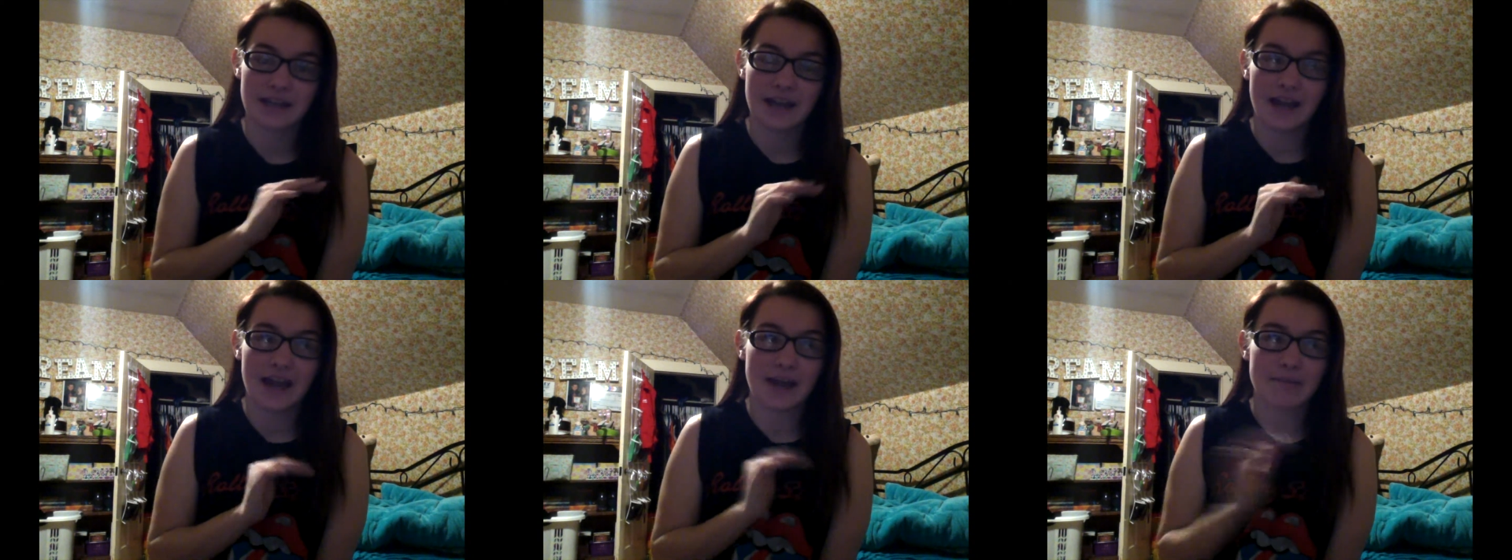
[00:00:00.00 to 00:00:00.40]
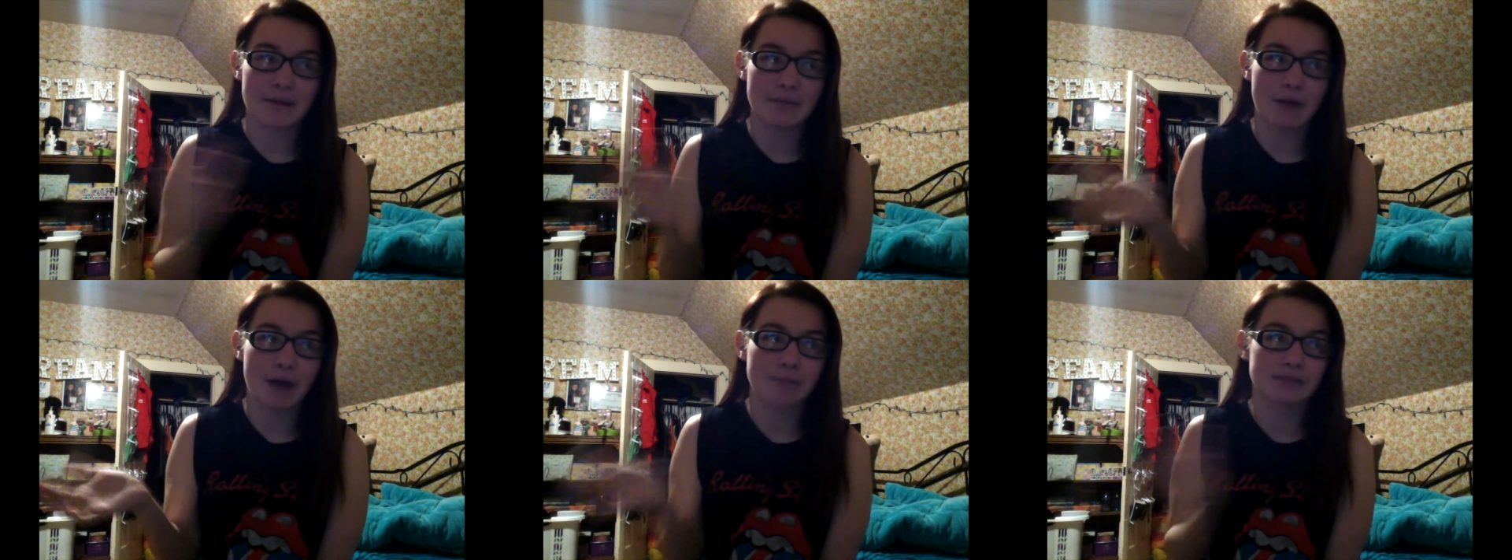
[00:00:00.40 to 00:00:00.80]
And my
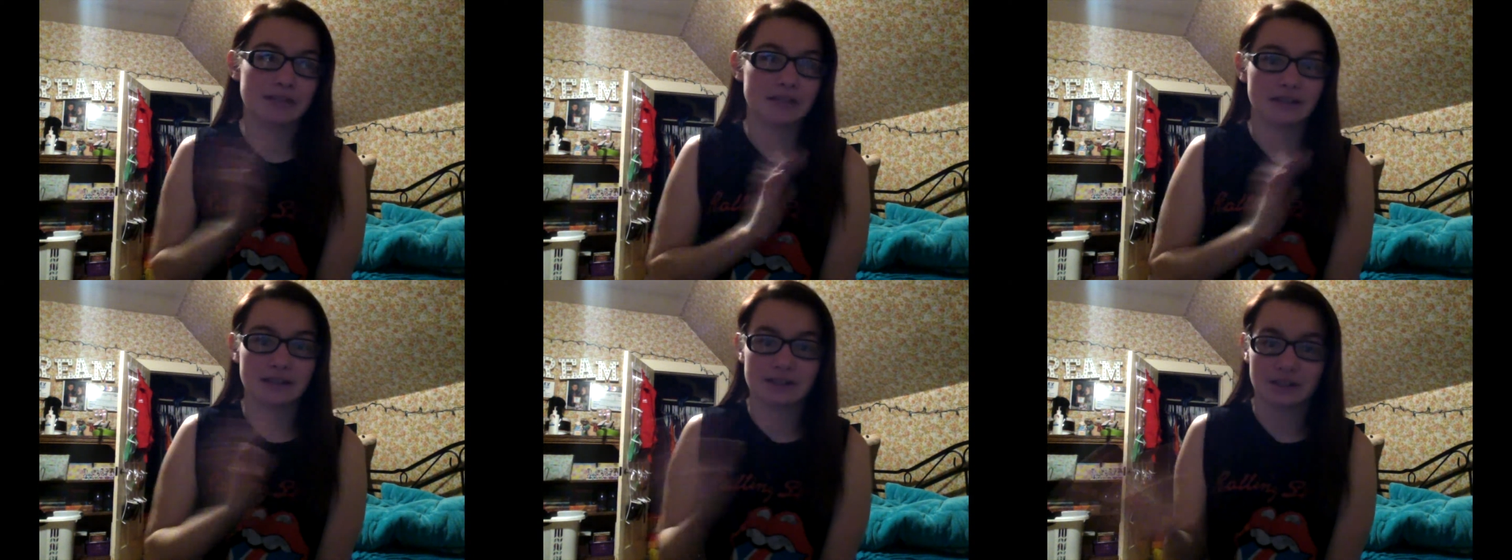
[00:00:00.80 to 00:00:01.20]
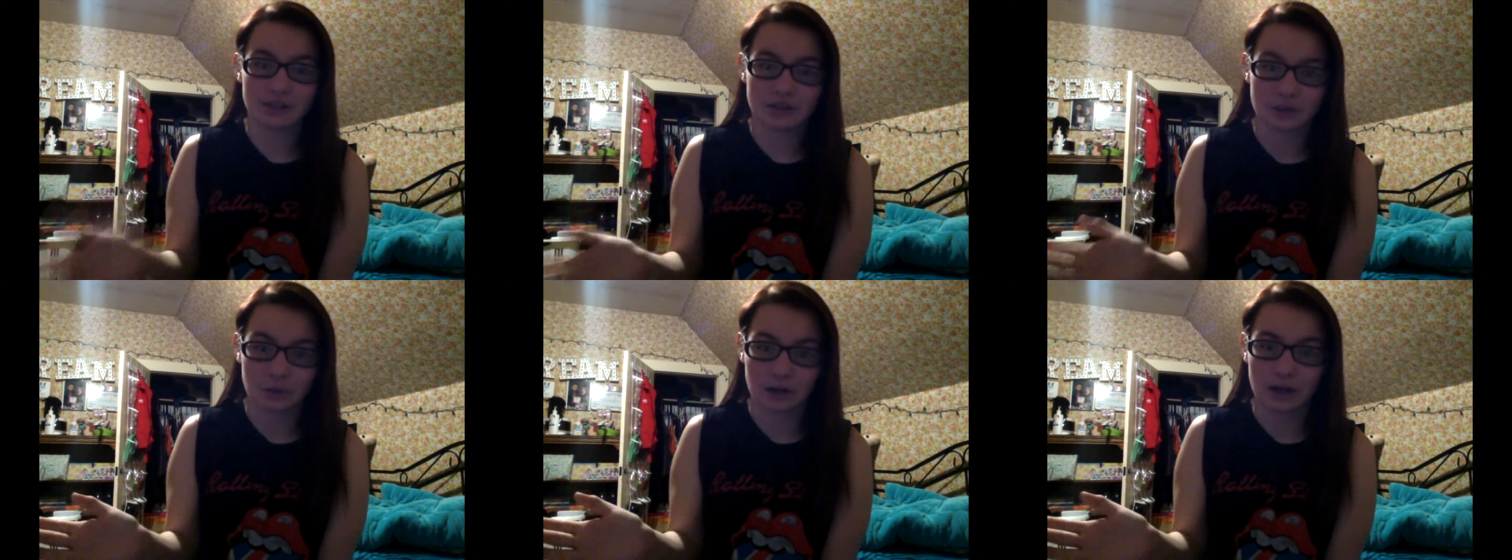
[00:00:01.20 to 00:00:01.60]
mom still isn't
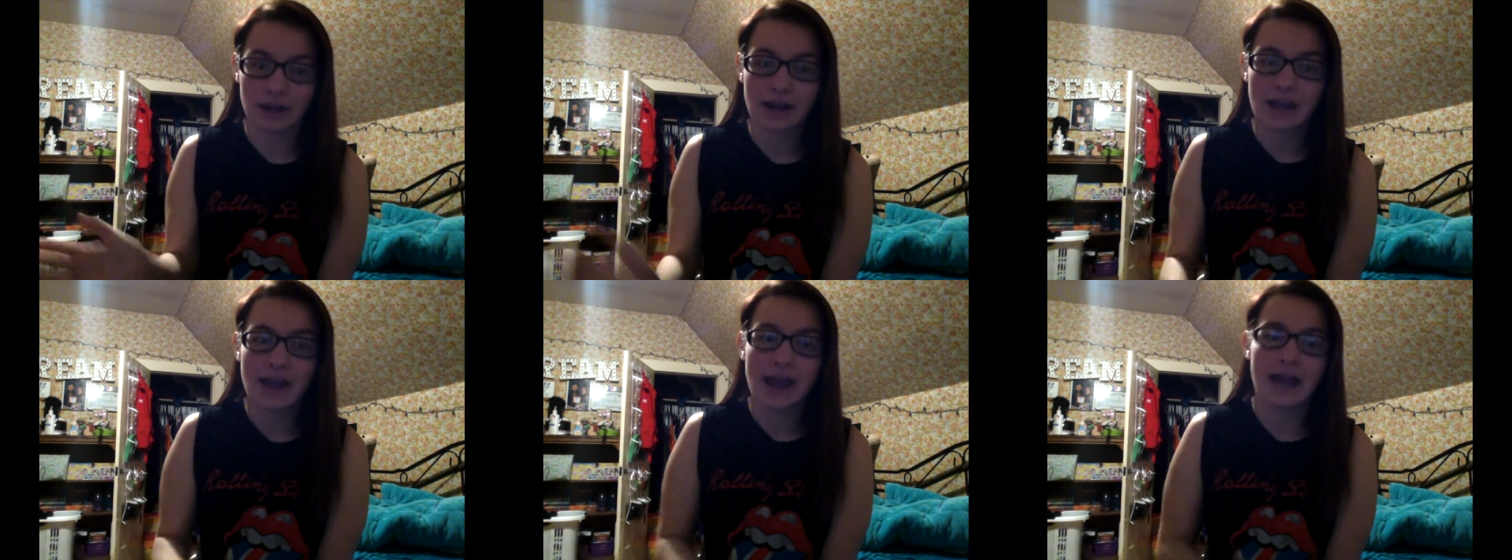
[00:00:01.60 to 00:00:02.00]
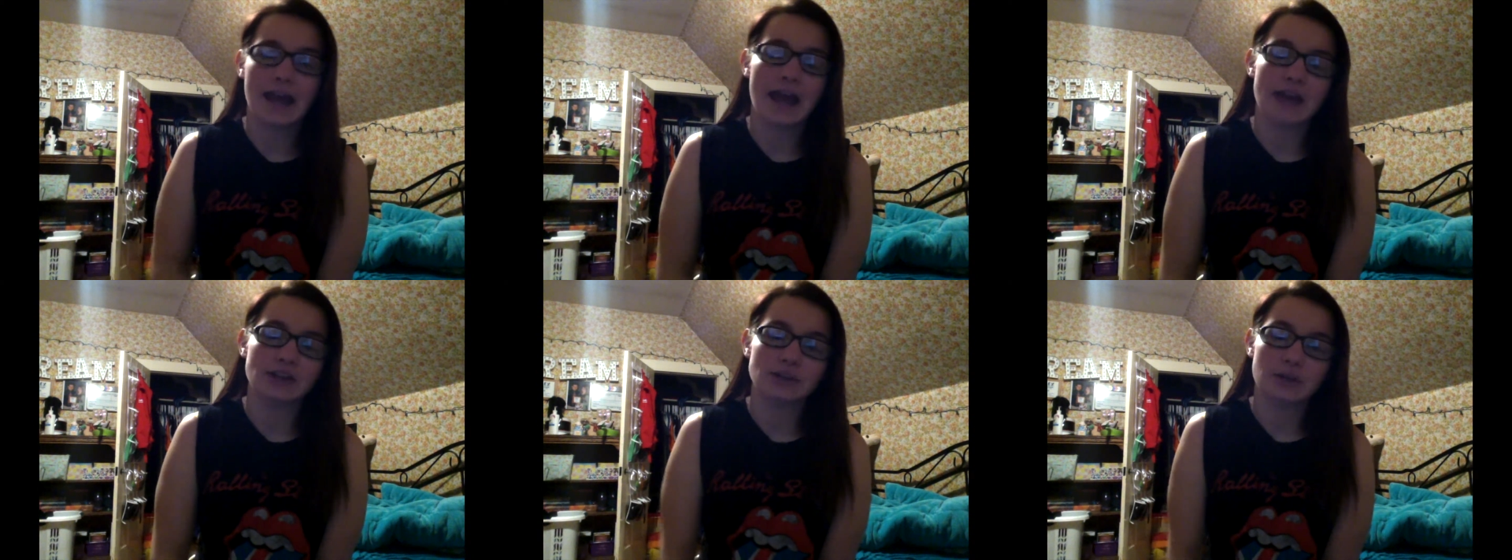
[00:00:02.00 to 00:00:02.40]
sure. And
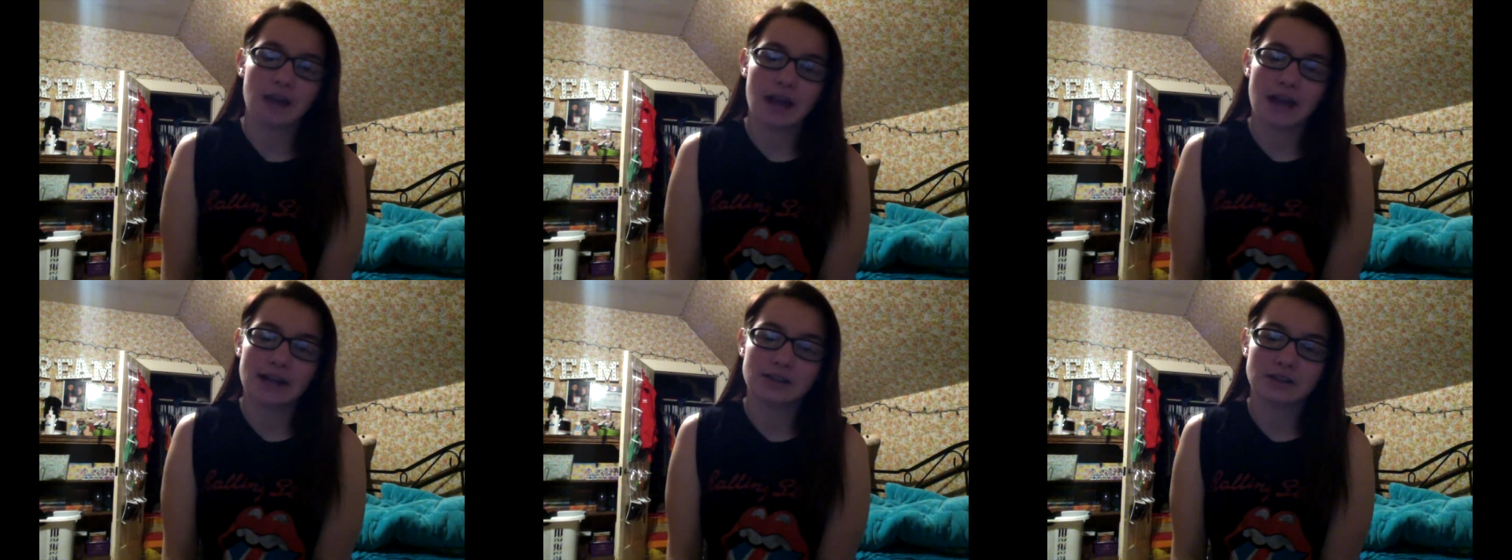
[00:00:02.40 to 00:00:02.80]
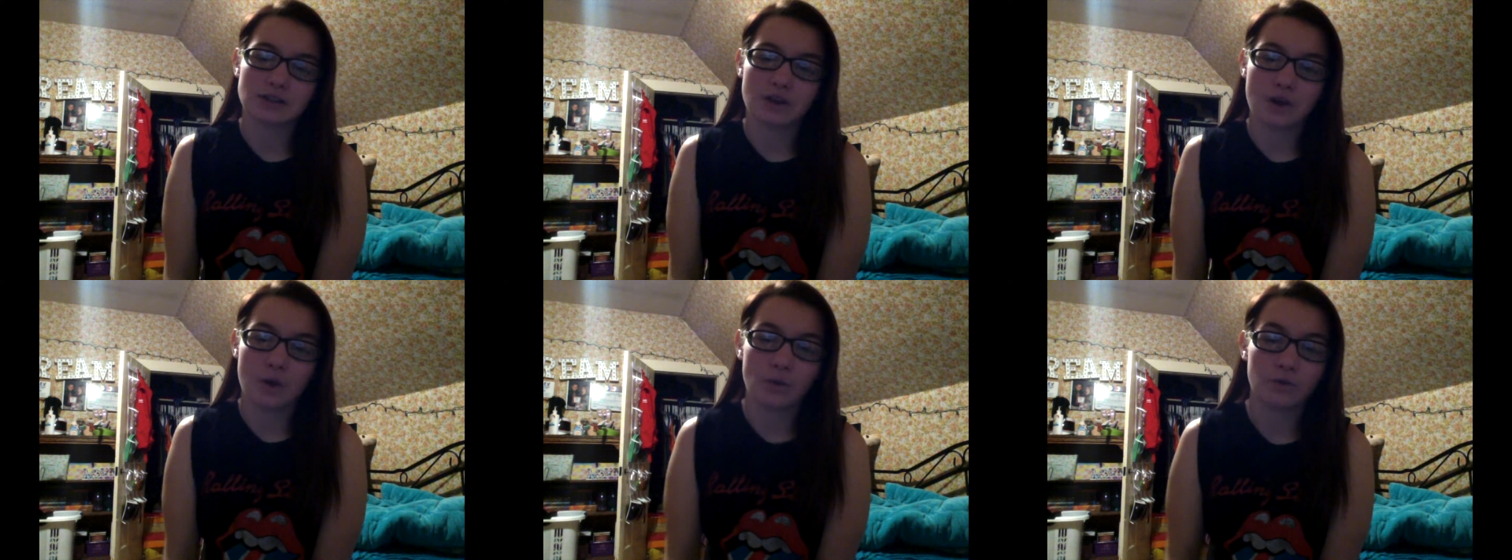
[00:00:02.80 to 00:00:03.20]
as you guys
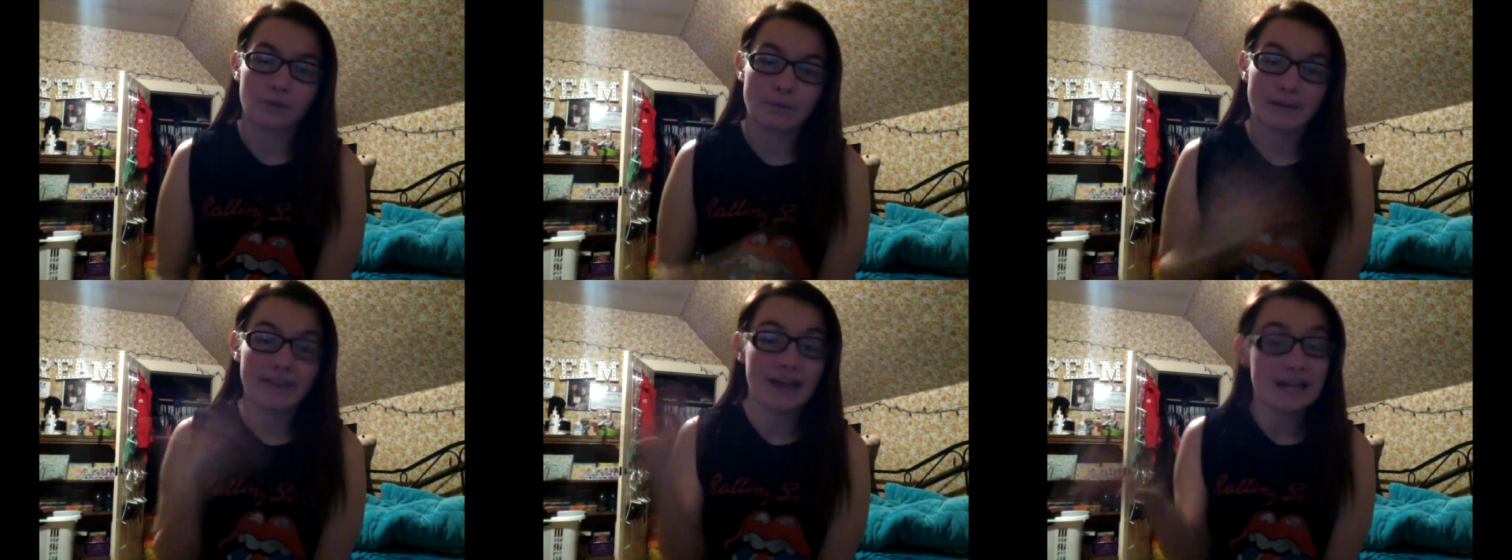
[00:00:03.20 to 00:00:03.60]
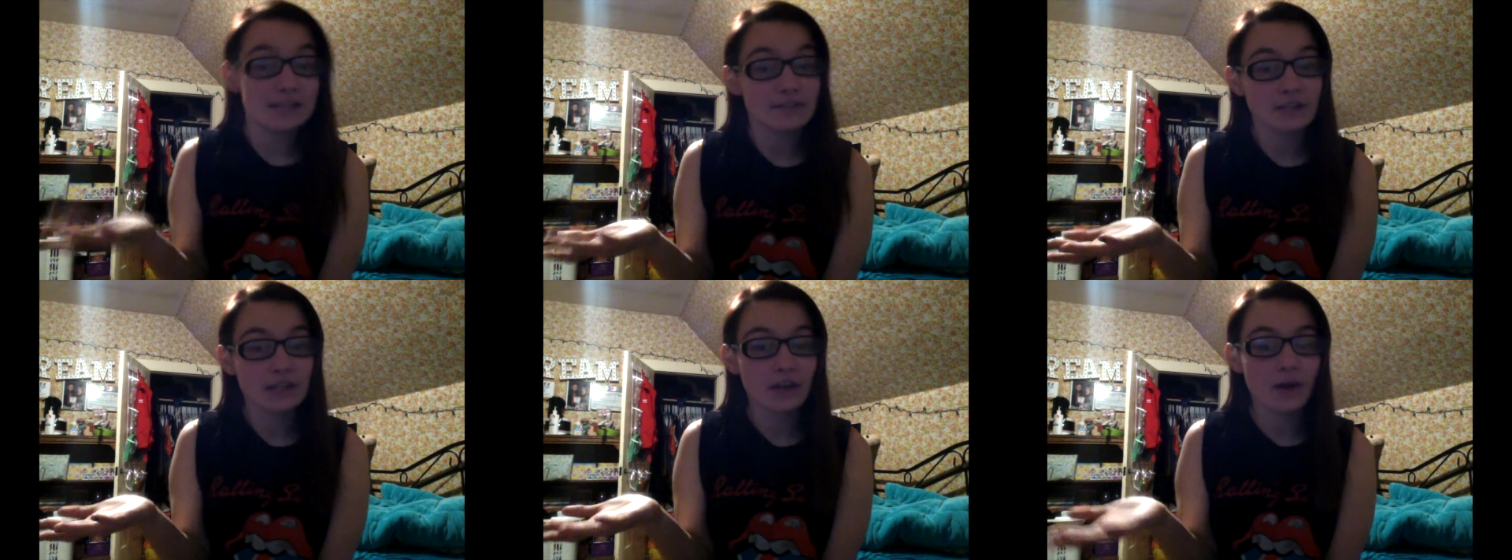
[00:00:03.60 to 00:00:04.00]
know from my last
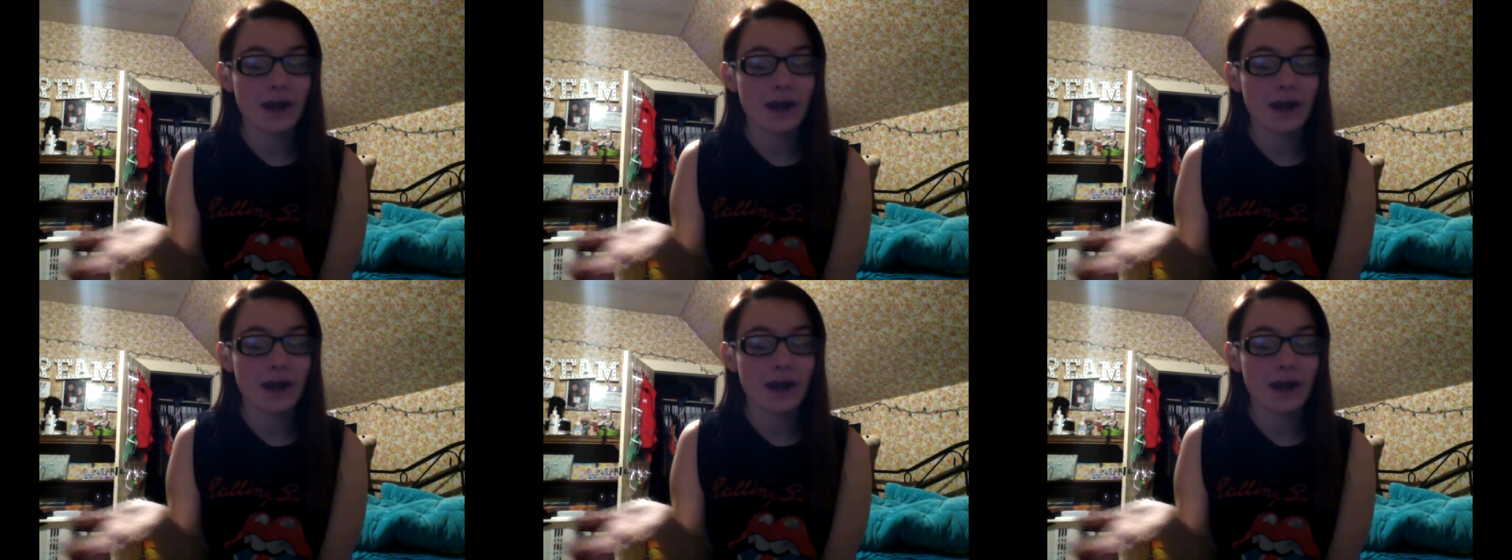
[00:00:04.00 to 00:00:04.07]
video,